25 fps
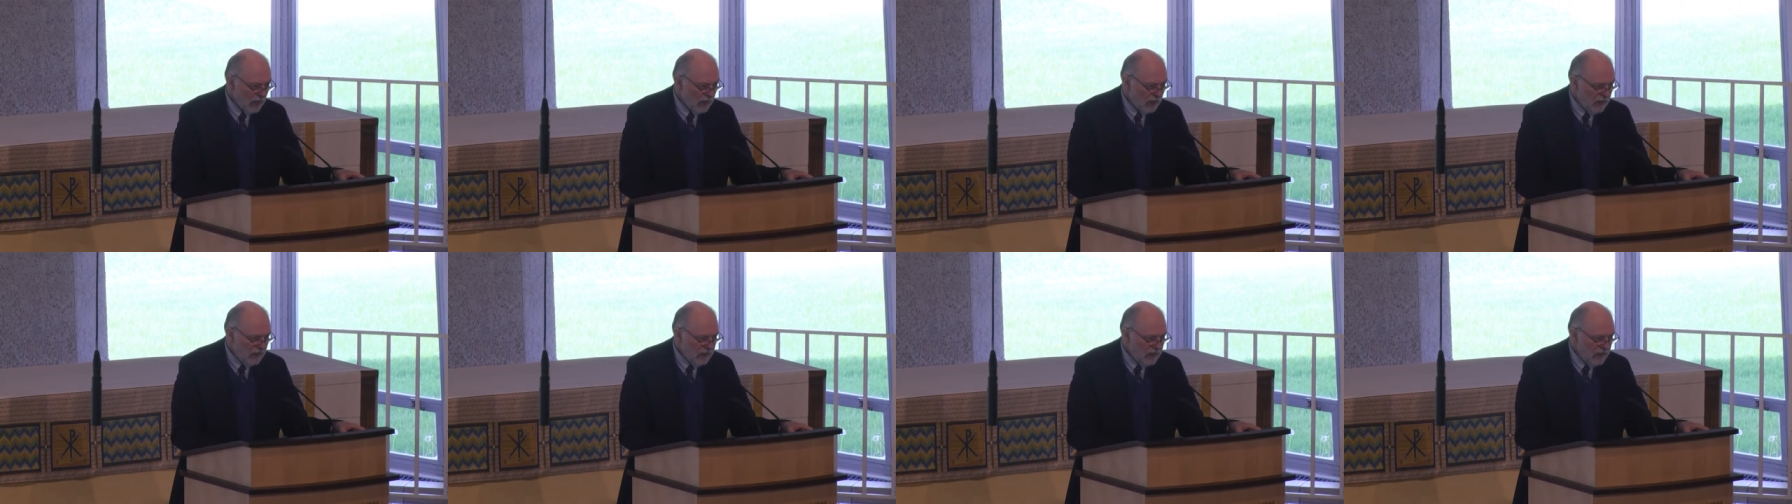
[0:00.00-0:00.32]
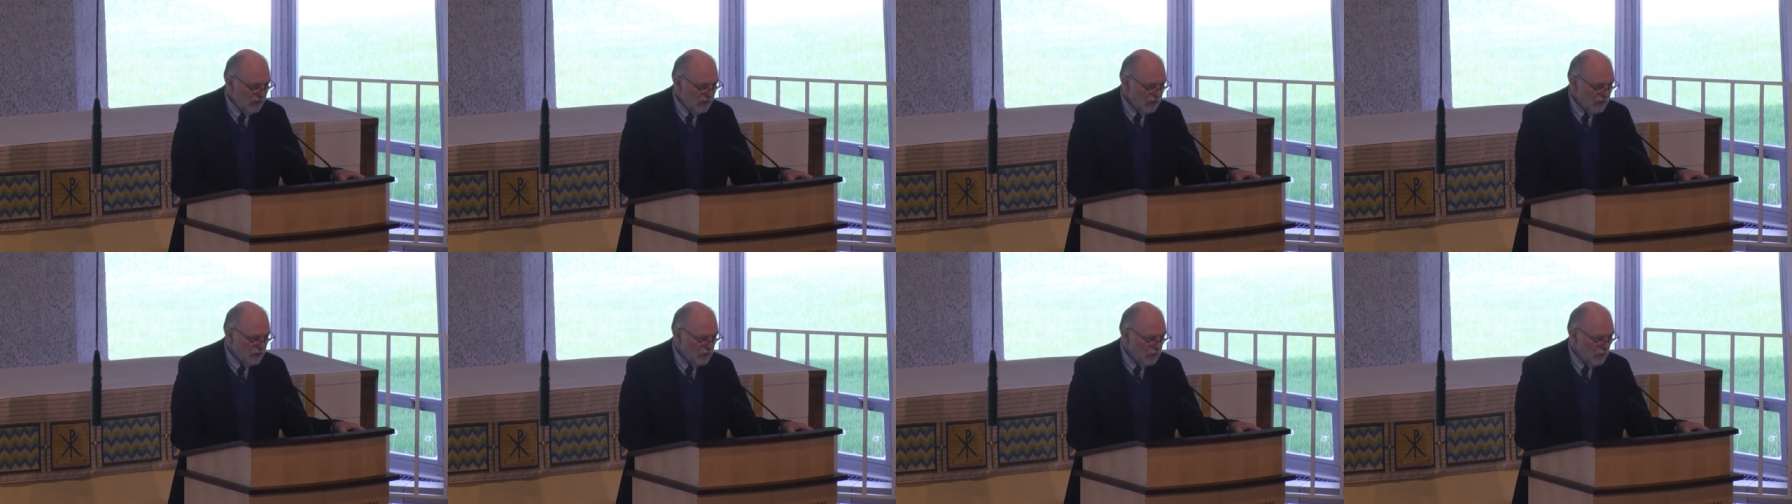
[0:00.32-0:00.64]
and
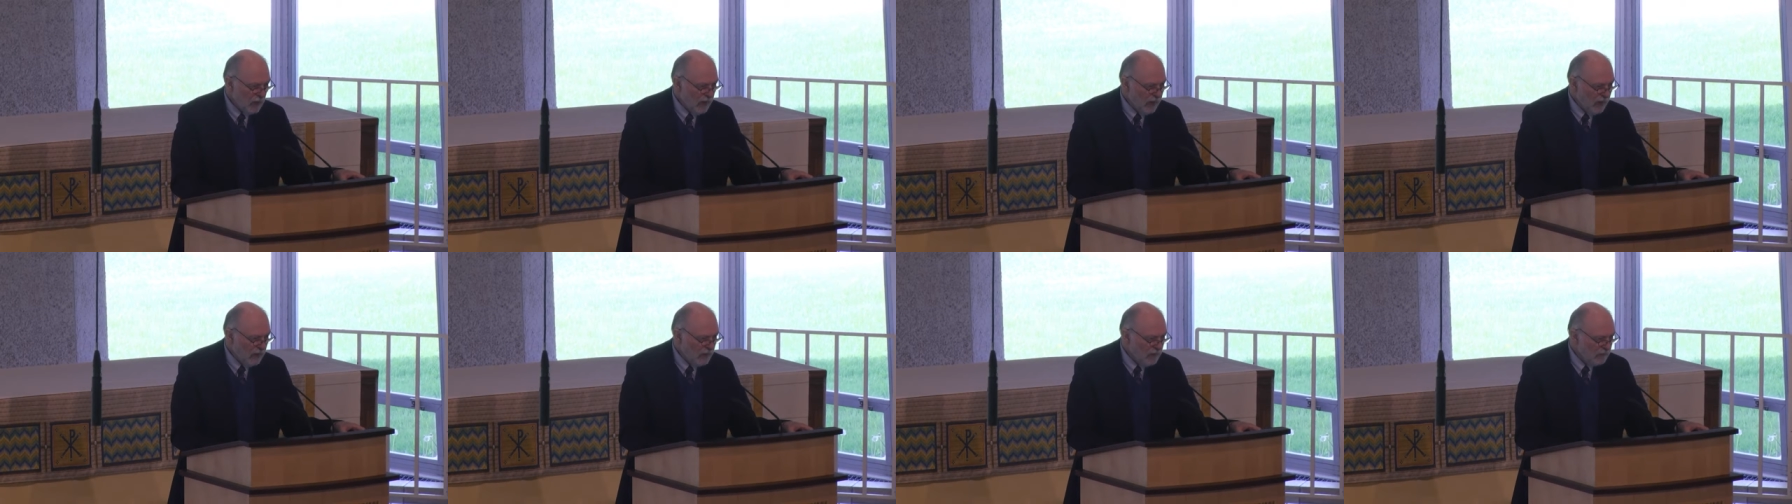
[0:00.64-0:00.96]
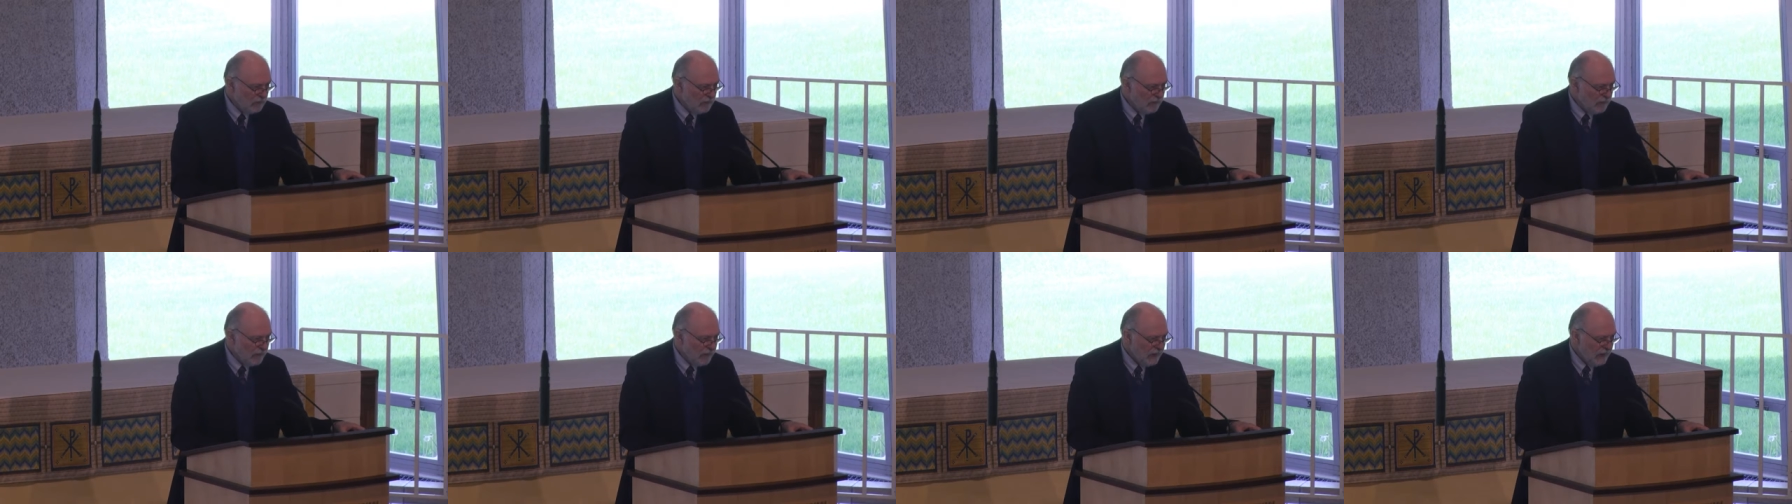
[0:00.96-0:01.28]
elsewhere
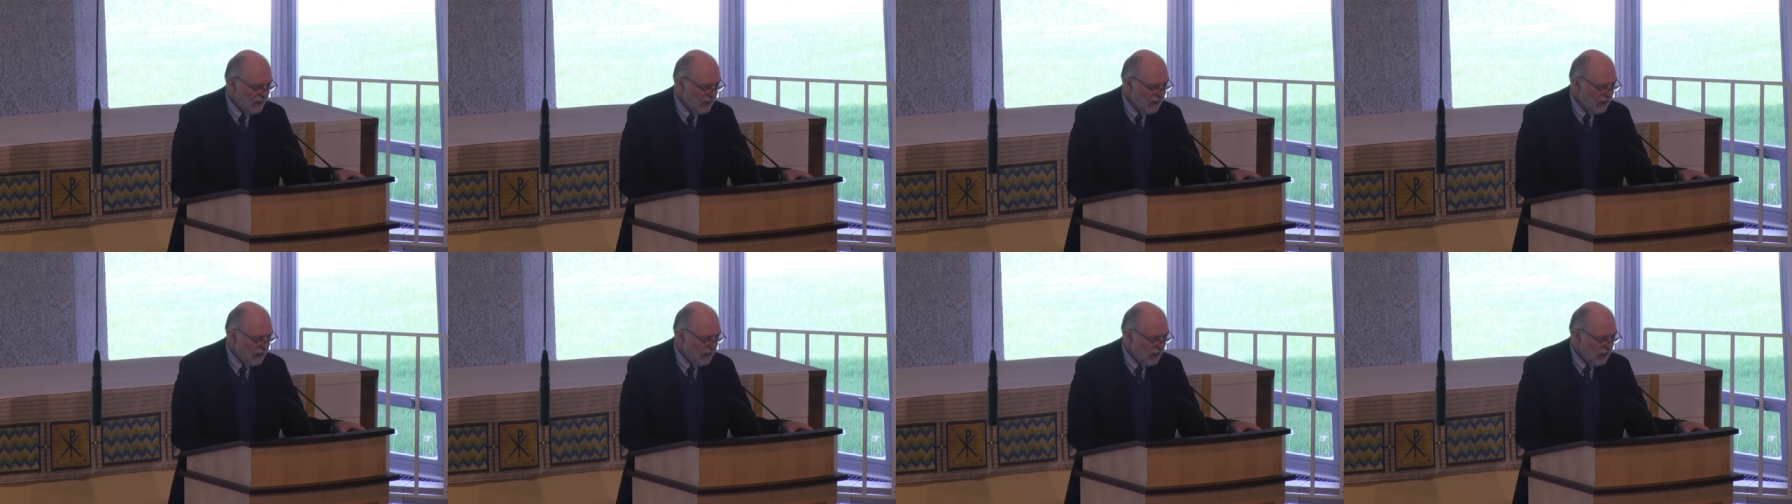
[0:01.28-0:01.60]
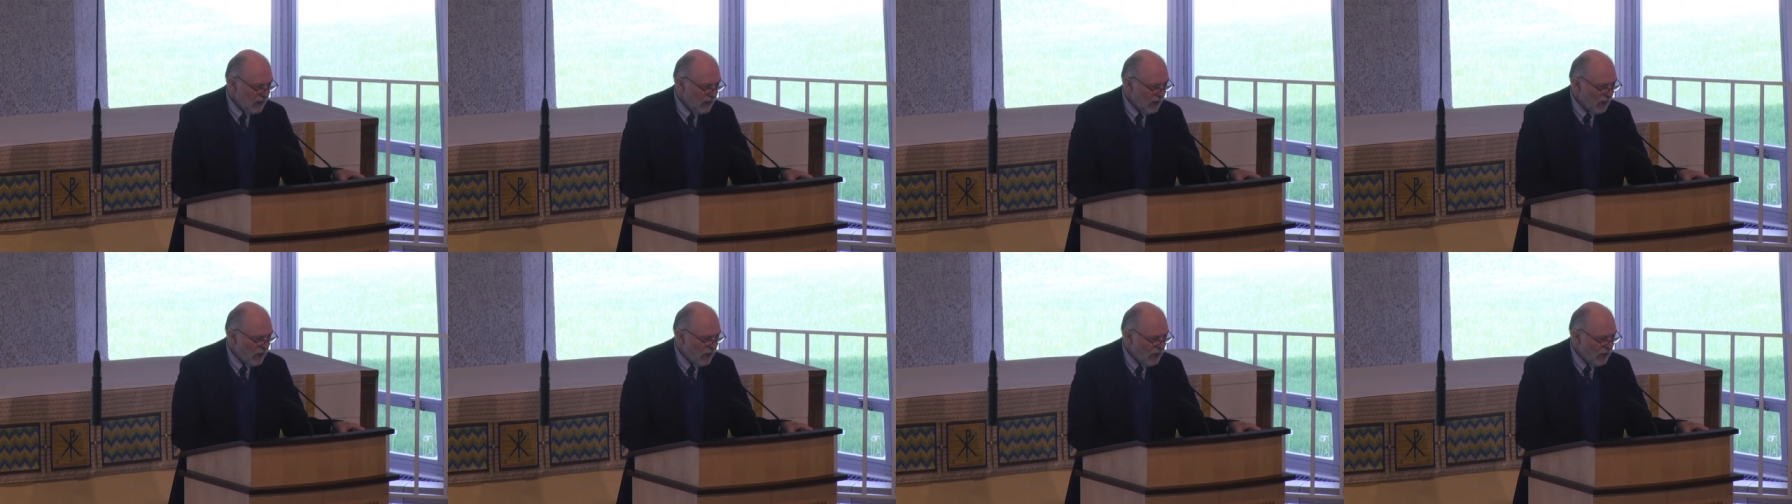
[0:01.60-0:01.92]
in
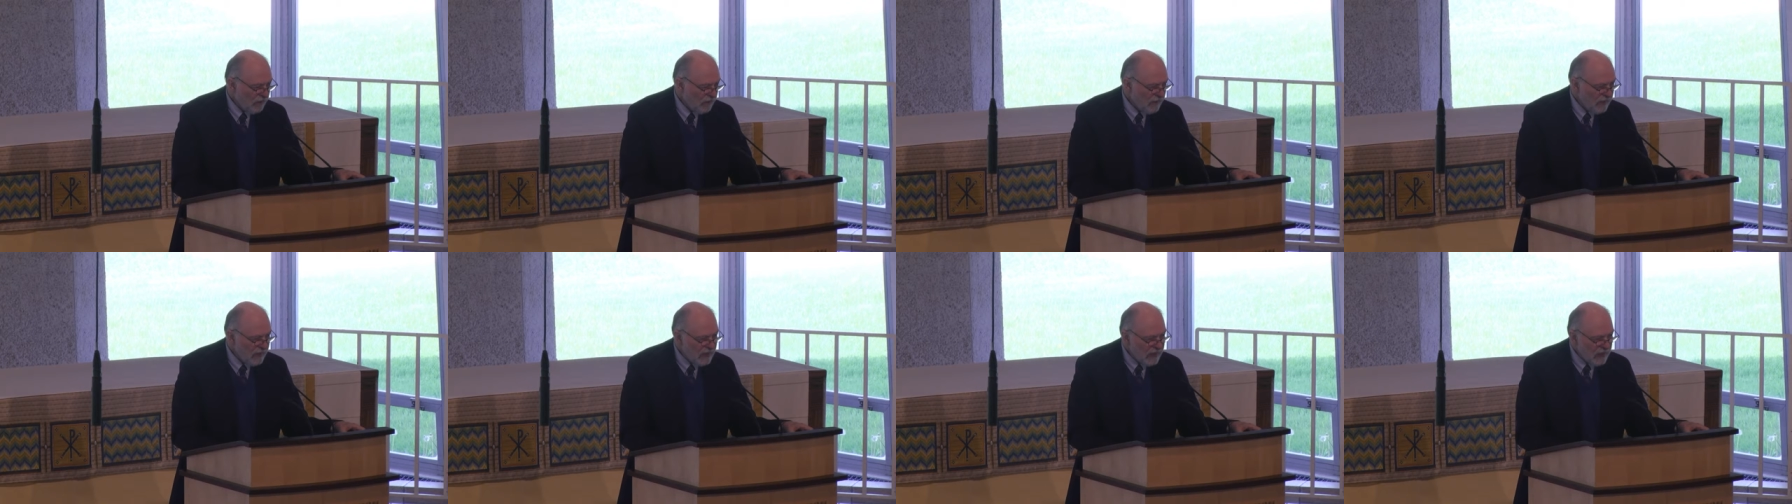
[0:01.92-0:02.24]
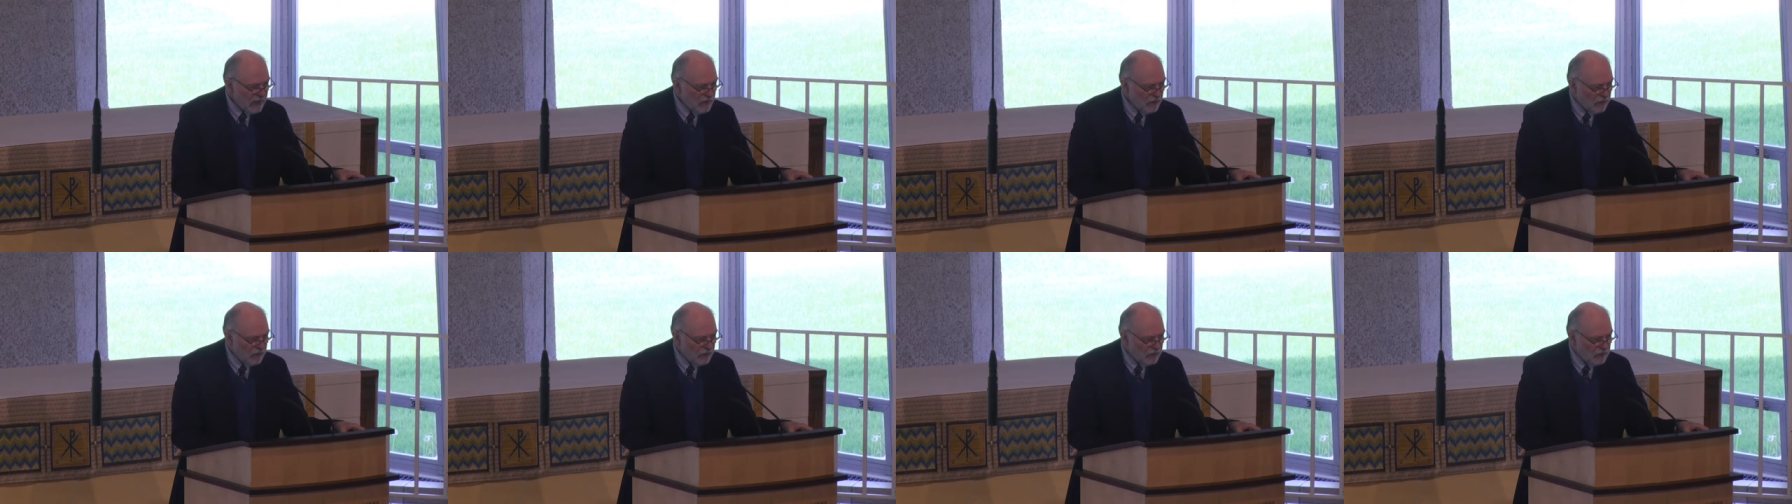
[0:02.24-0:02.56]
our
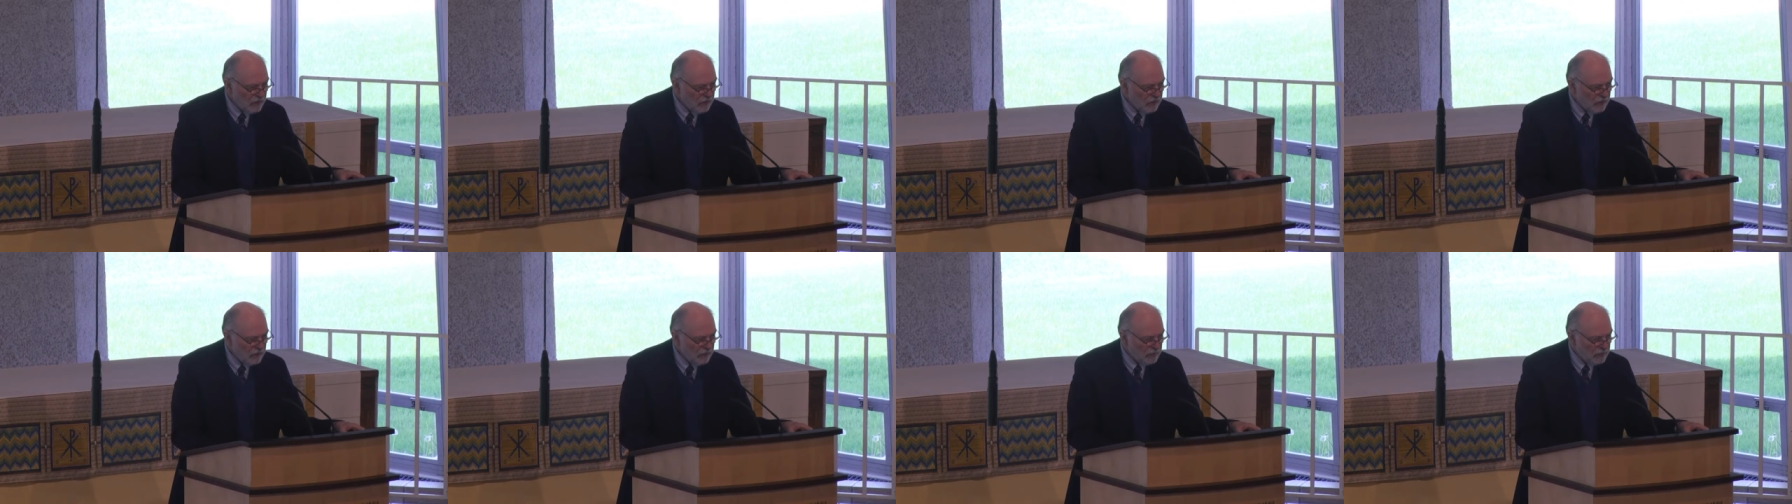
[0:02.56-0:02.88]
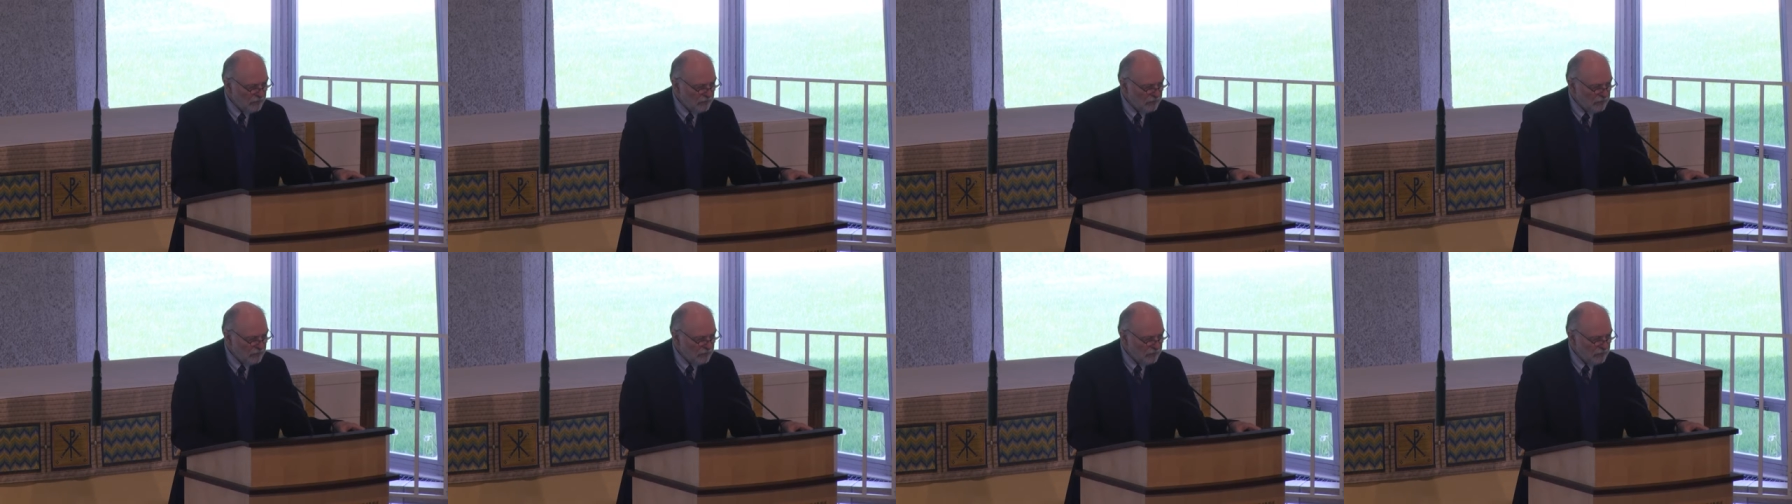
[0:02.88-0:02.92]
congregations.